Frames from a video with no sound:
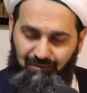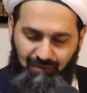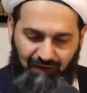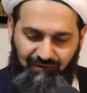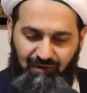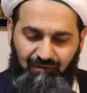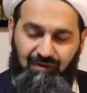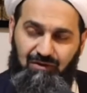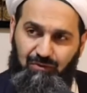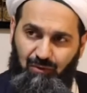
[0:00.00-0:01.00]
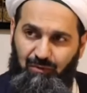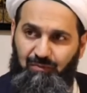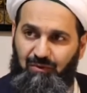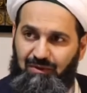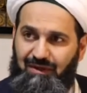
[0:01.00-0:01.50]
after he finished, told them
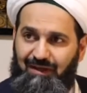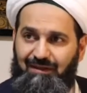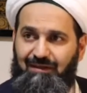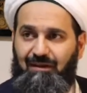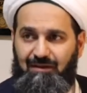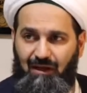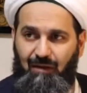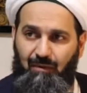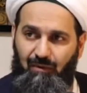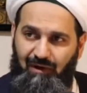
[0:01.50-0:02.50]
to recite it. And the Sahaba,